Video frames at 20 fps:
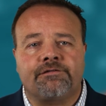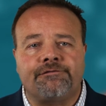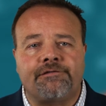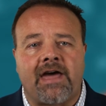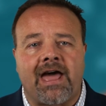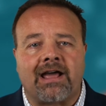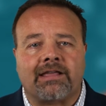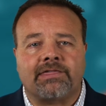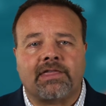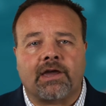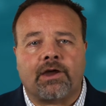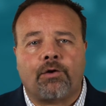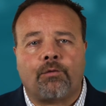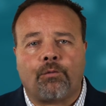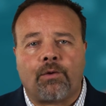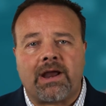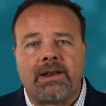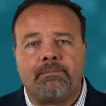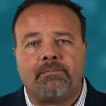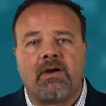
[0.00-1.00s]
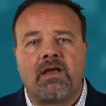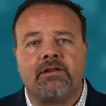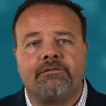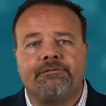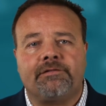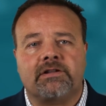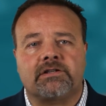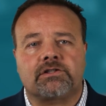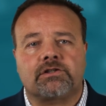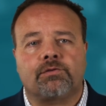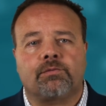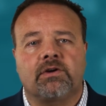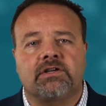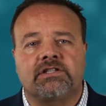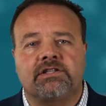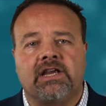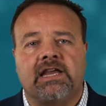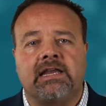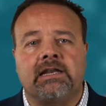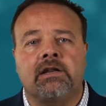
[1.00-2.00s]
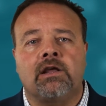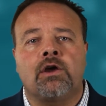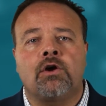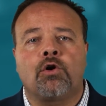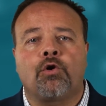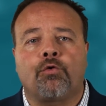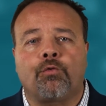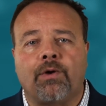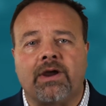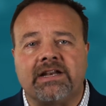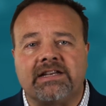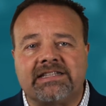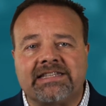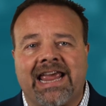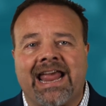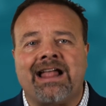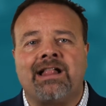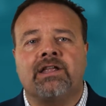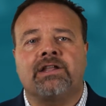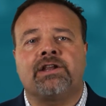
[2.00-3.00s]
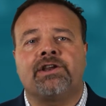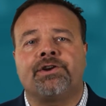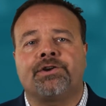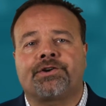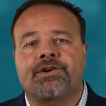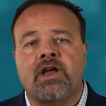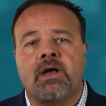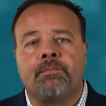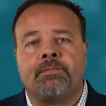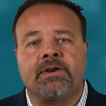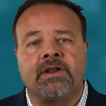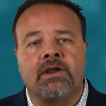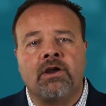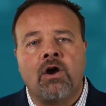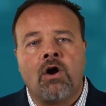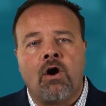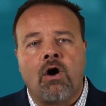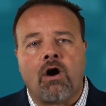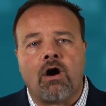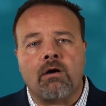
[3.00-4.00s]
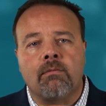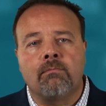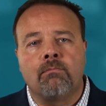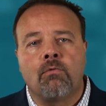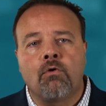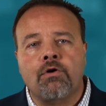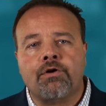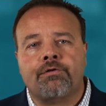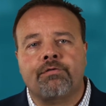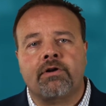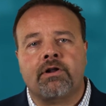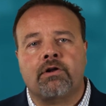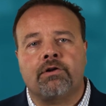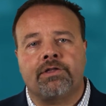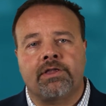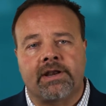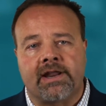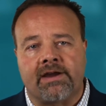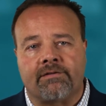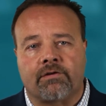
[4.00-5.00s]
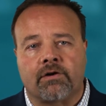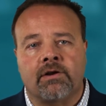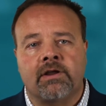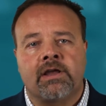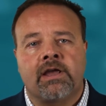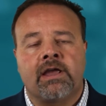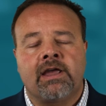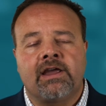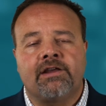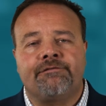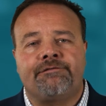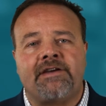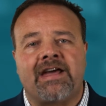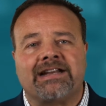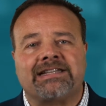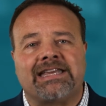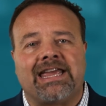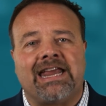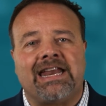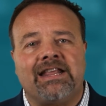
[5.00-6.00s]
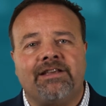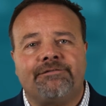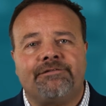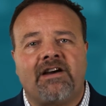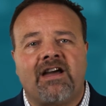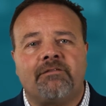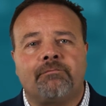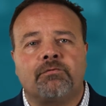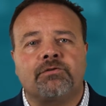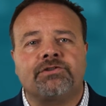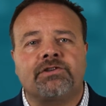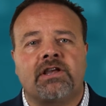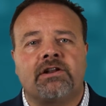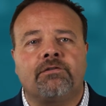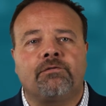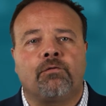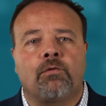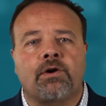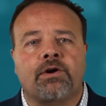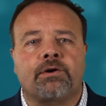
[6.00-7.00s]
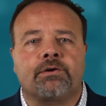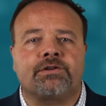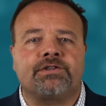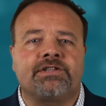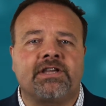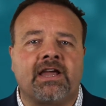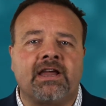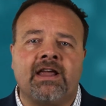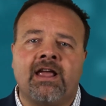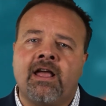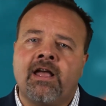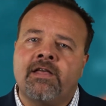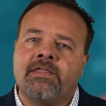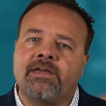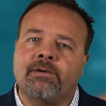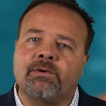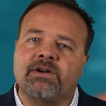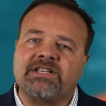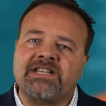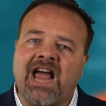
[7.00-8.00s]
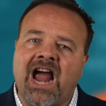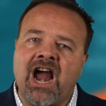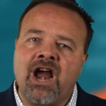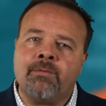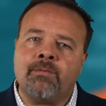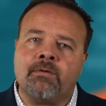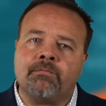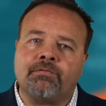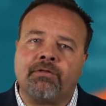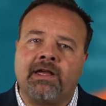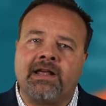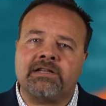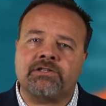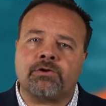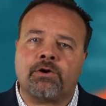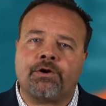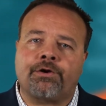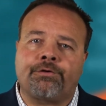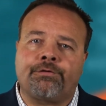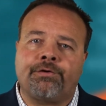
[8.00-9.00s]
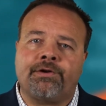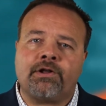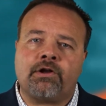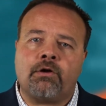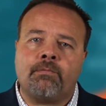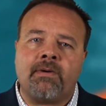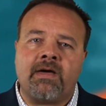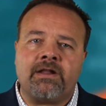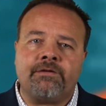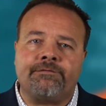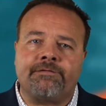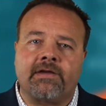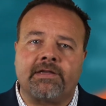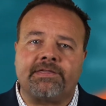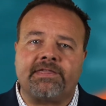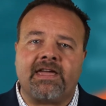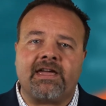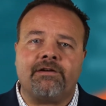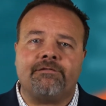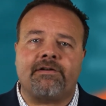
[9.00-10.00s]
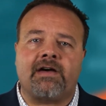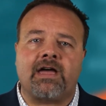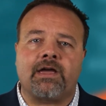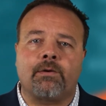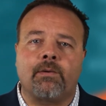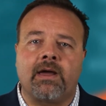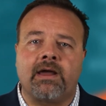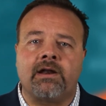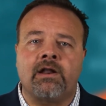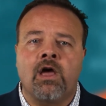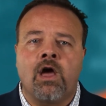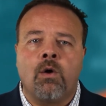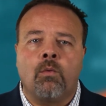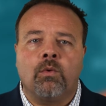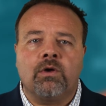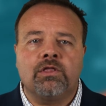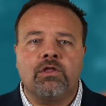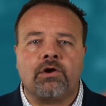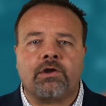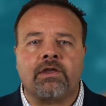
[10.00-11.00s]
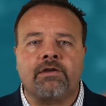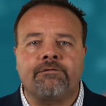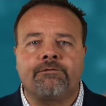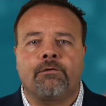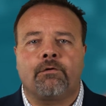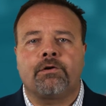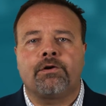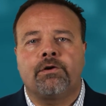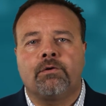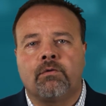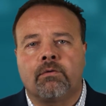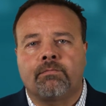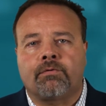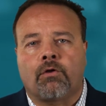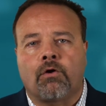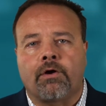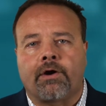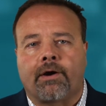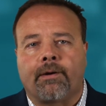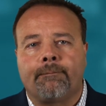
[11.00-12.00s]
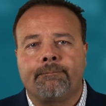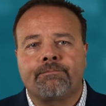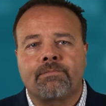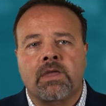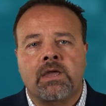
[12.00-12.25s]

fact that great benefits to retain great talent in your company are more critical than ever. In fact, 85% of workers say that retirement plans are a critical benefit they evaluate when looking for a new employer.